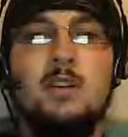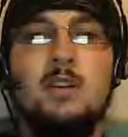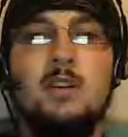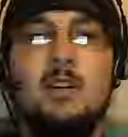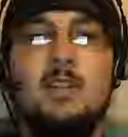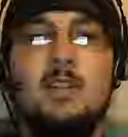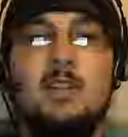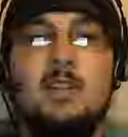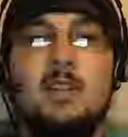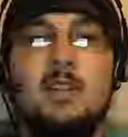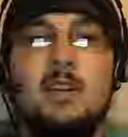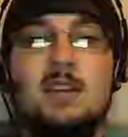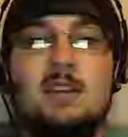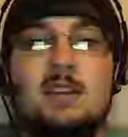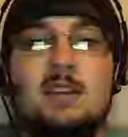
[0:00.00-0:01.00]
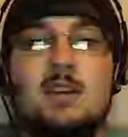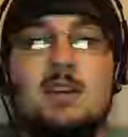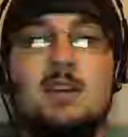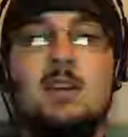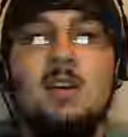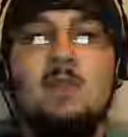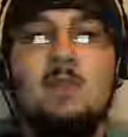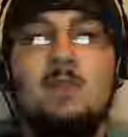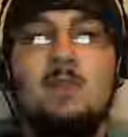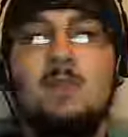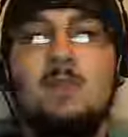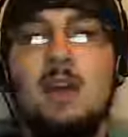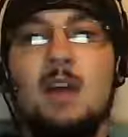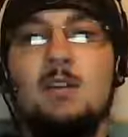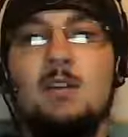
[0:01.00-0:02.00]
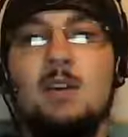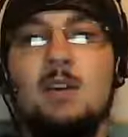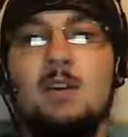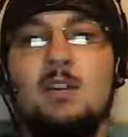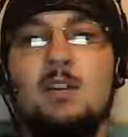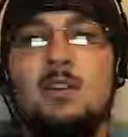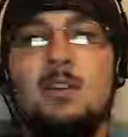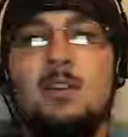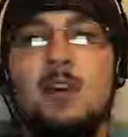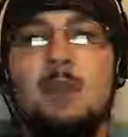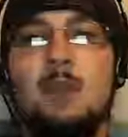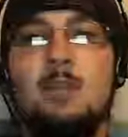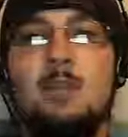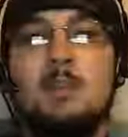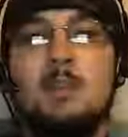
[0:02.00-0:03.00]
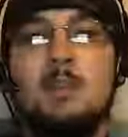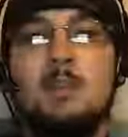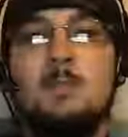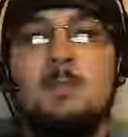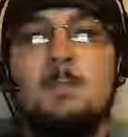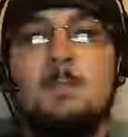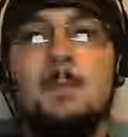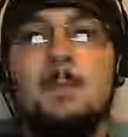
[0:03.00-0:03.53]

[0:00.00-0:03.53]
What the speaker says: are considered, when in fact there are additional options.